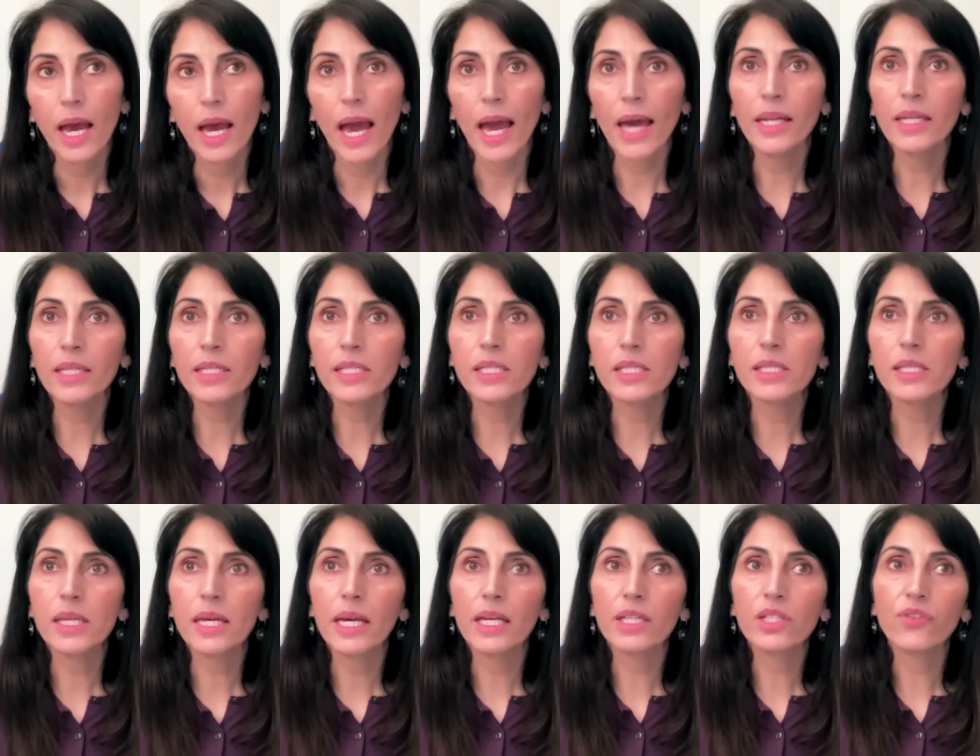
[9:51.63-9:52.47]
And it's
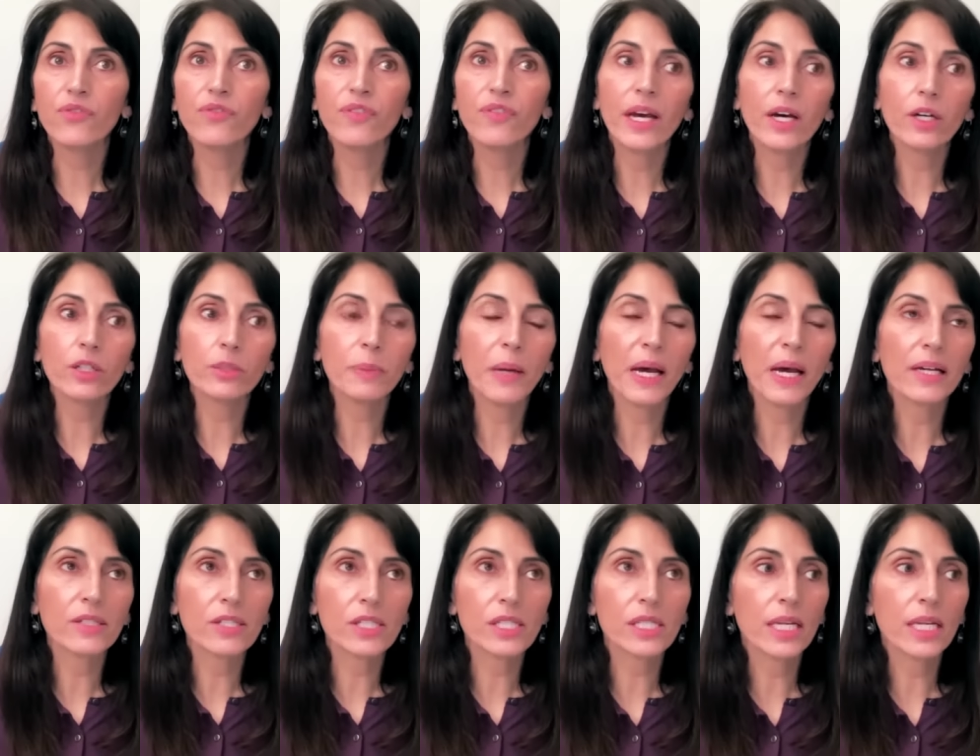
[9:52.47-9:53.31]
it's failed
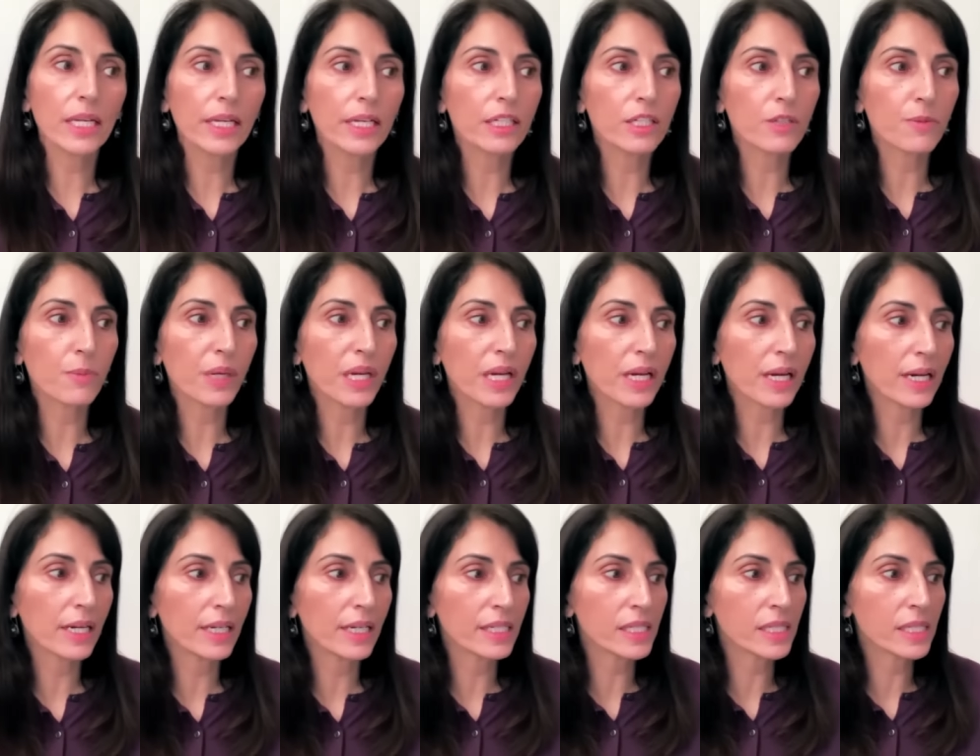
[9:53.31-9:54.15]
Palestinians
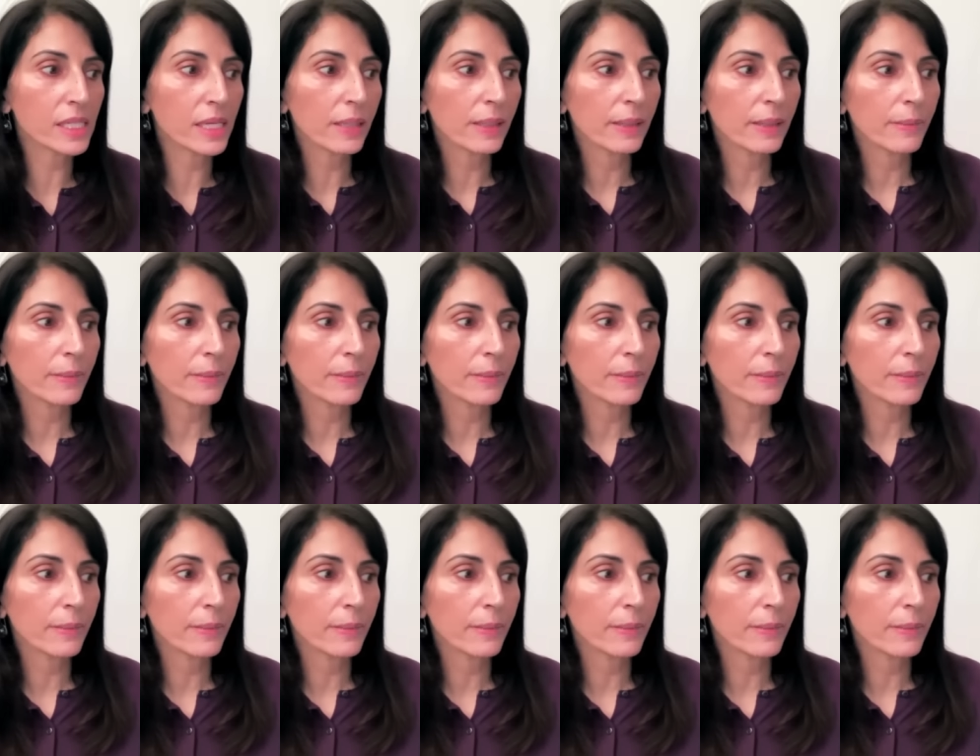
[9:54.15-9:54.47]
because